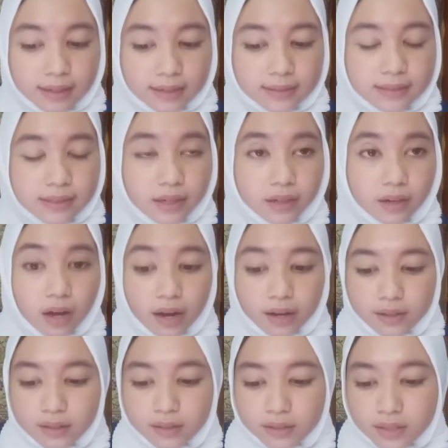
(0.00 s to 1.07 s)
than
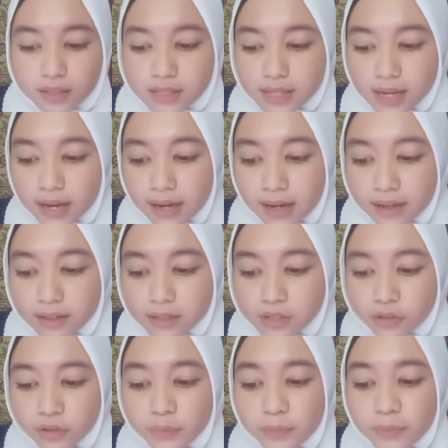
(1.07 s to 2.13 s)
others and
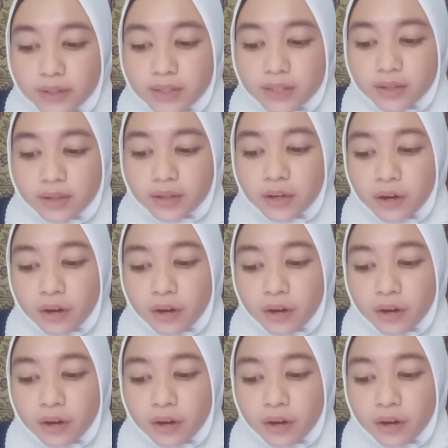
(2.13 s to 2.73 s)
should be the